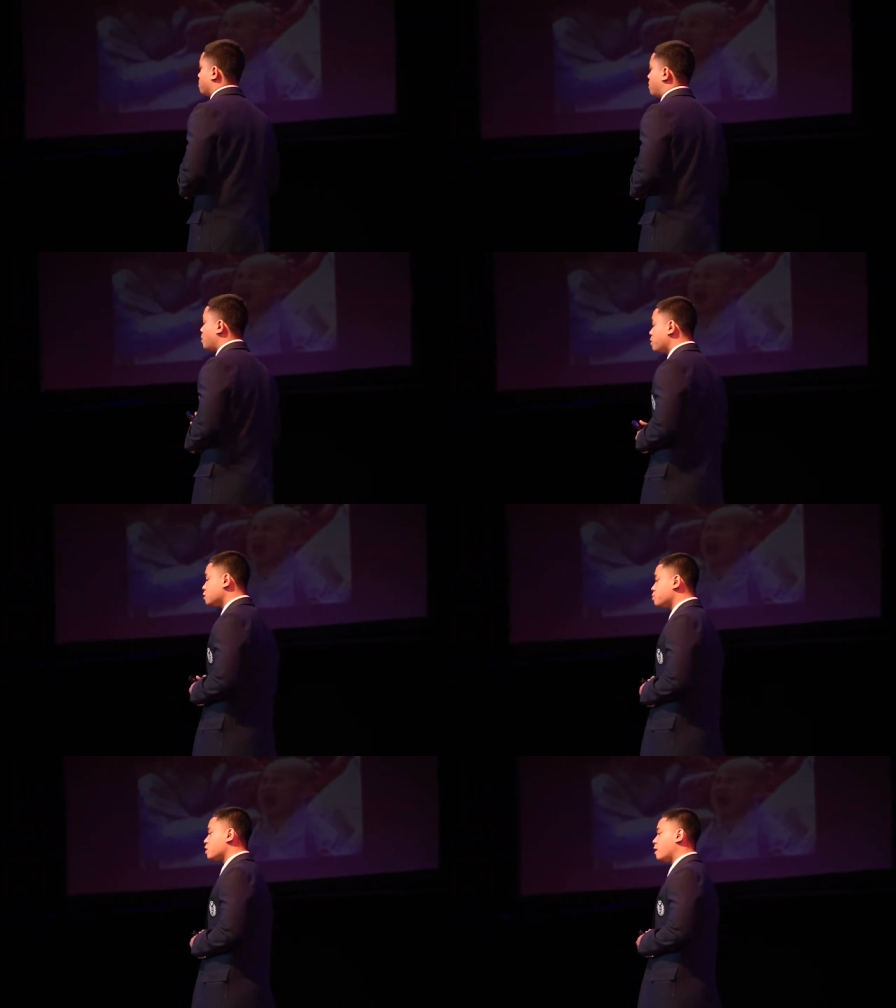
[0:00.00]
my
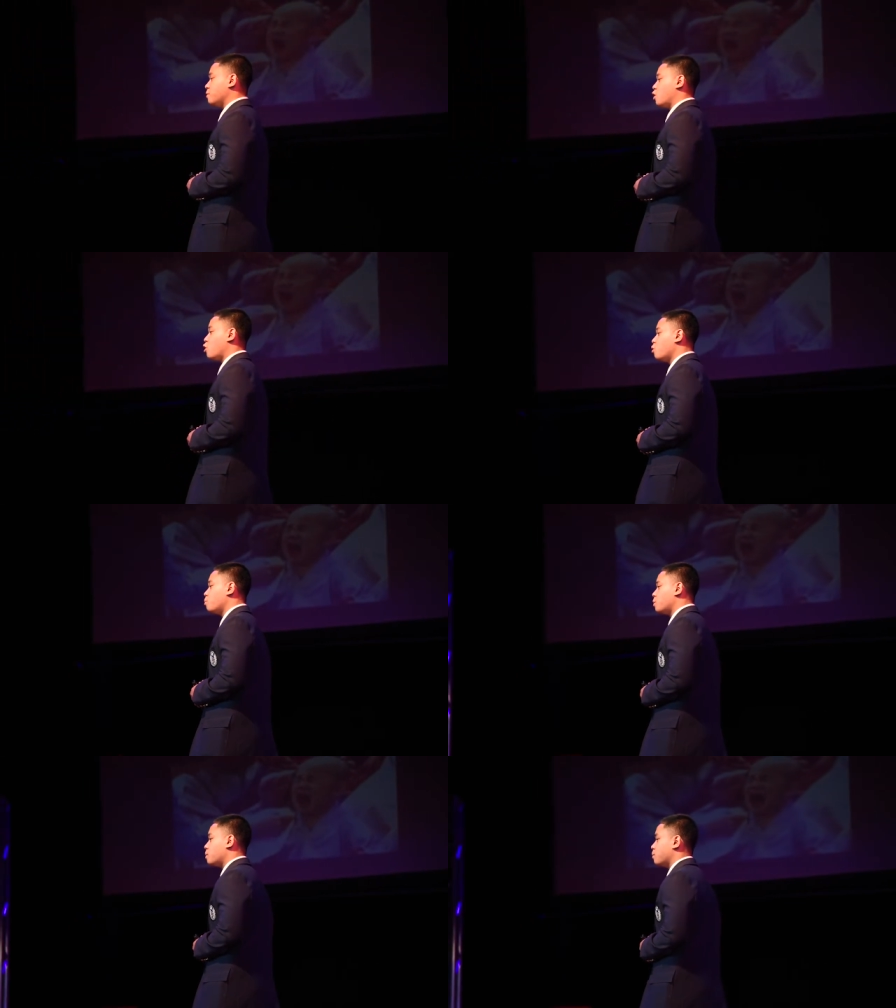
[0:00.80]
principal gave me a
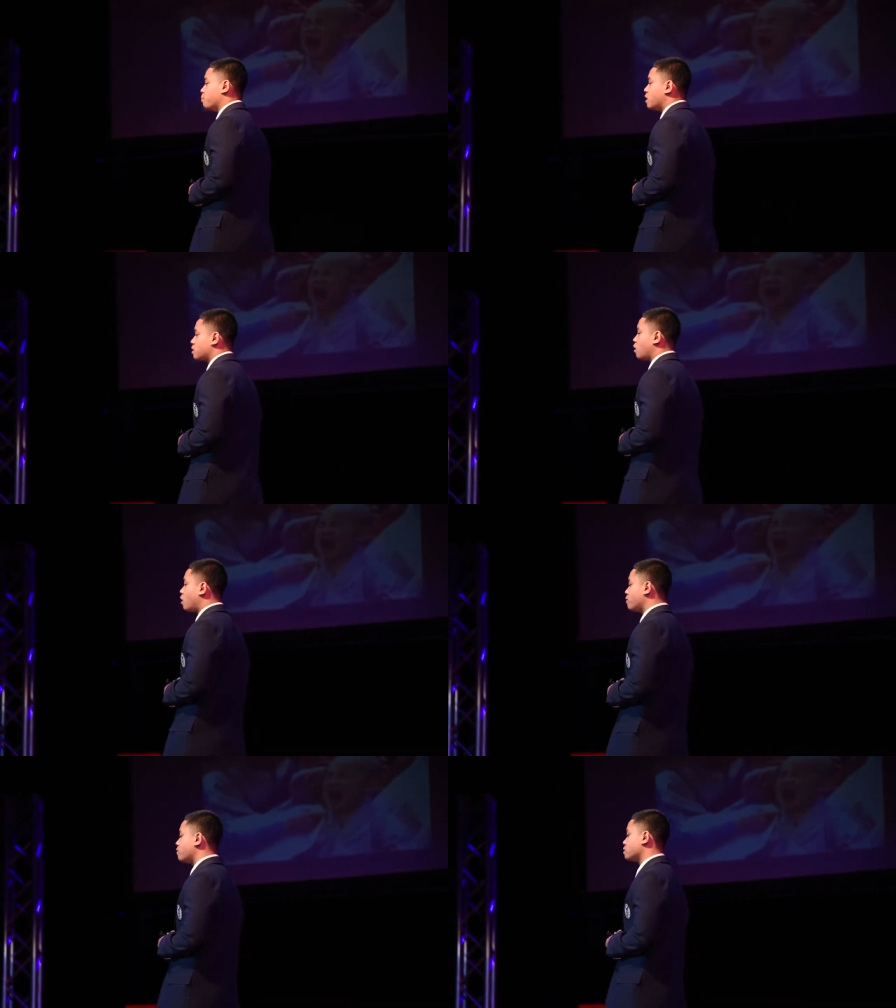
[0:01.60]
whole month
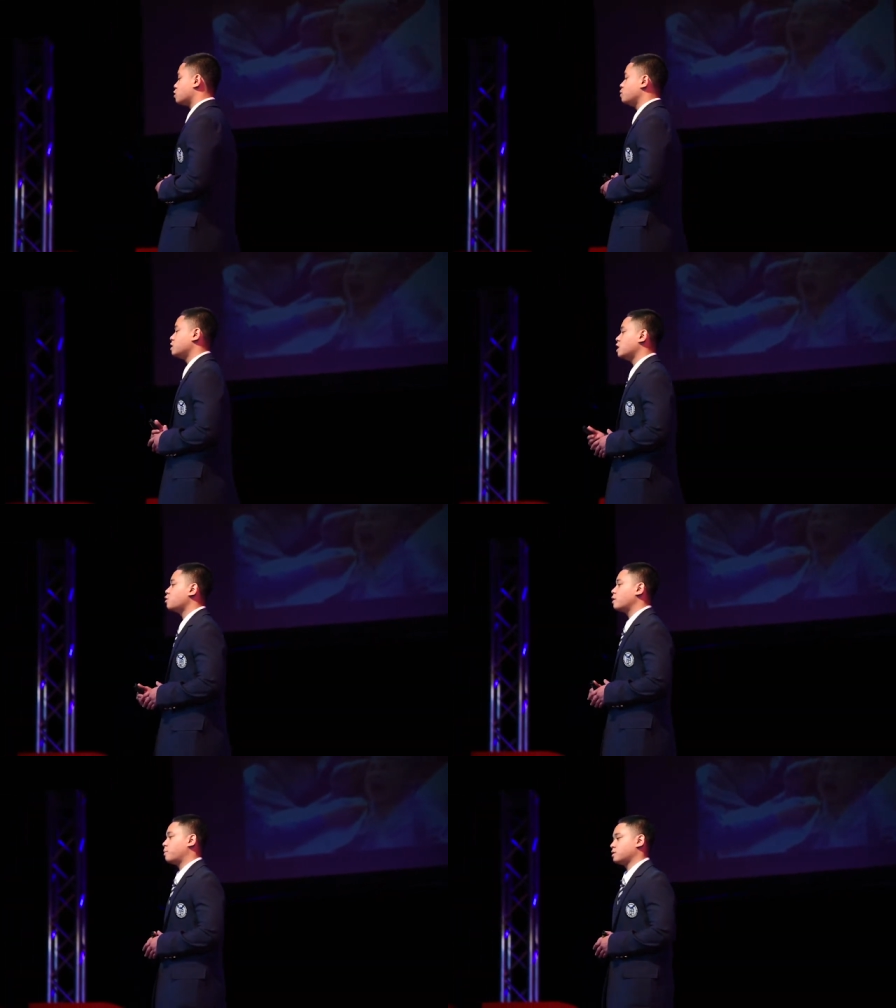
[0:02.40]
off to
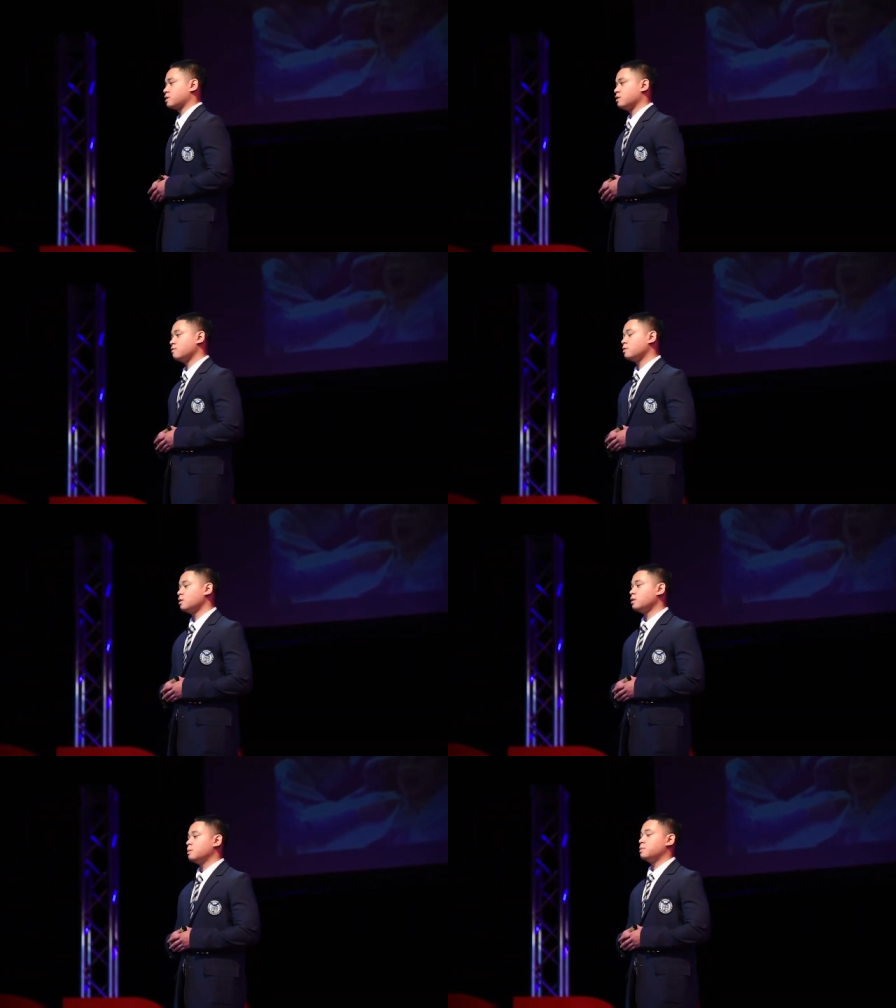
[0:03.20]
regenerate myself
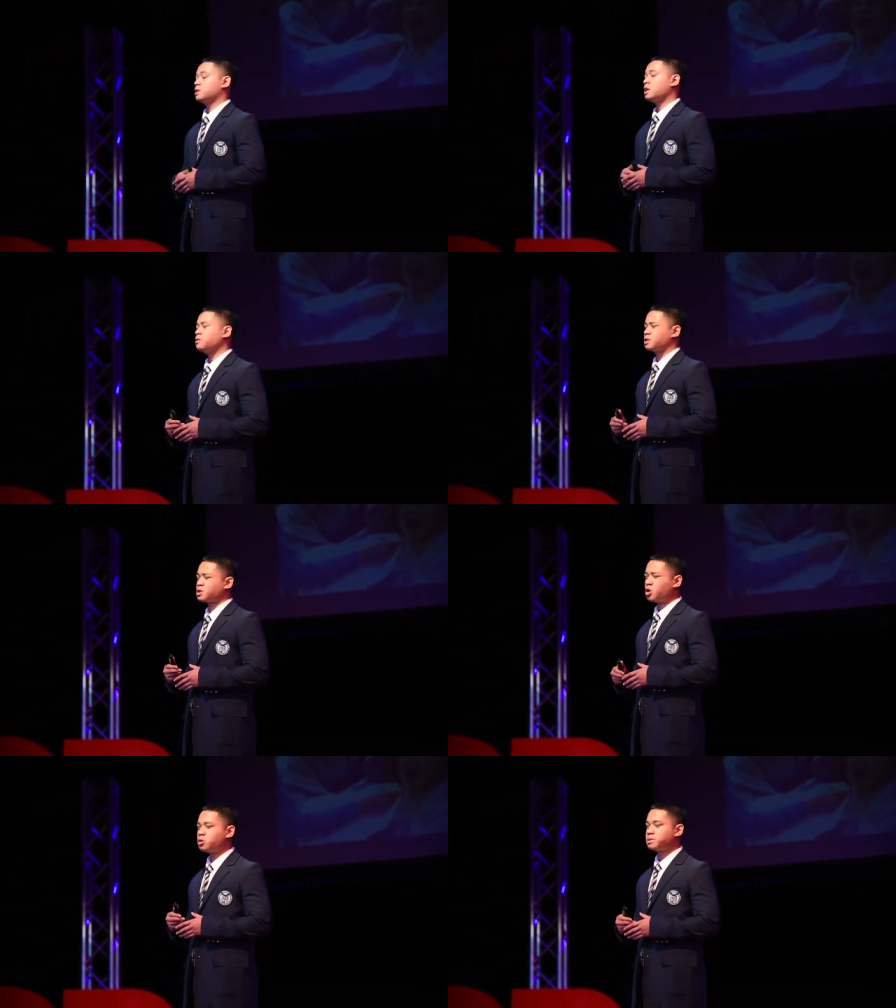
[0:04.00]
because I was
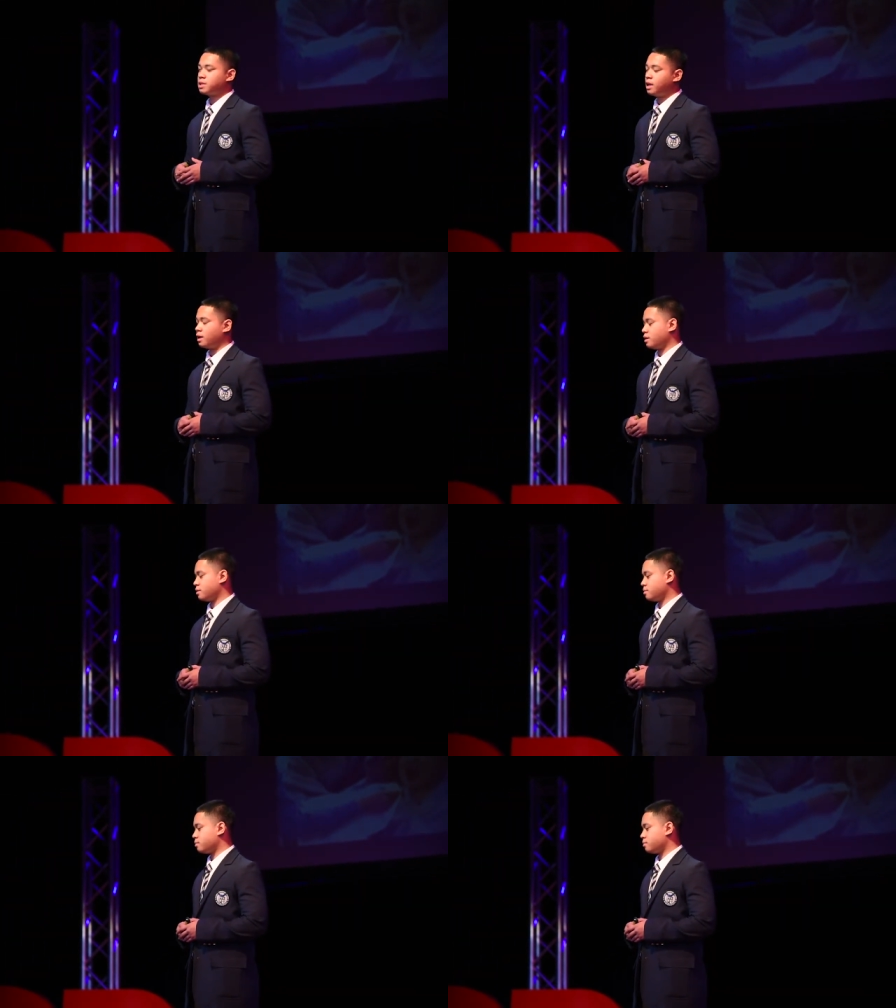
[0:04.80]
so upset.